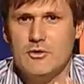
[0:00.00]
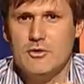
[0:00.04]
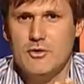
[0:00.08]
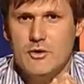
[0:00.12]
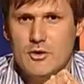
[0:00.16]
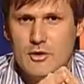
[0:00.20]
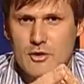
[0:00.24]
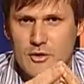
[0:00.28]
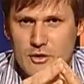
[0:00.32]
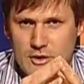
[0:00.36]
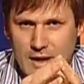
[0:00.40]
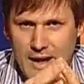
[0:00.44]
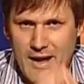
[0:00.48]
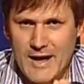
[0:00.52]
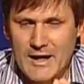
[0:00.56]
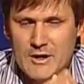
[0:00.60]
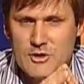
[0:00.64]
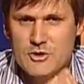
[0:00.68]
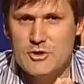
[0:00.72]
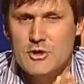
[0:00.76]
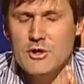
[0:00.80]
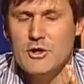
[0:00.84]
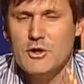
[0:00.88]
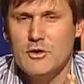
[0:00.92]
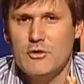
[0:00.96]
you can
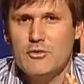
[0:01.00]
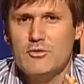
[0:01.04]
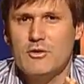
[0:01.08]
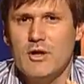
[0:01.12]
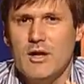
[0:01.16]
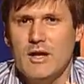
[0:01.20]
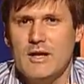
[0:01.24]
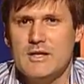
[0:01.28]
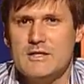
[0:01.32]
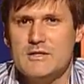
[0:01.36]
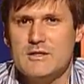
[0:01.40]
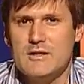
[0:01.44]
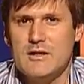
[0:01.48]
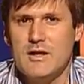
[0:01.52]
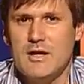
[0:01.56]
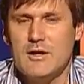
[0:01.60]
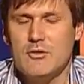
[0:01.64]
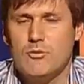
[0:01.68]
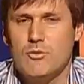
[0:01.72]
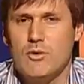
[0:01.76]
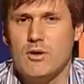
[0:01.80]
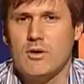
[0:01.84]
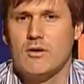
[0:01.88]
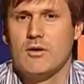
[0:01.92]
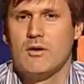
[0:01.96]
actually utilize the
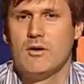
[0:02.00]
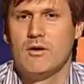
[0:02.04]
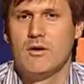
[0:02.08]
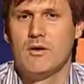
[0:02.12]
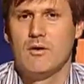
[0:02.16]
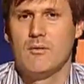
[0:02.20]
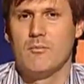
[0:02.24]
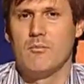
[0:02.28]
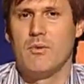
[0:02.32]
network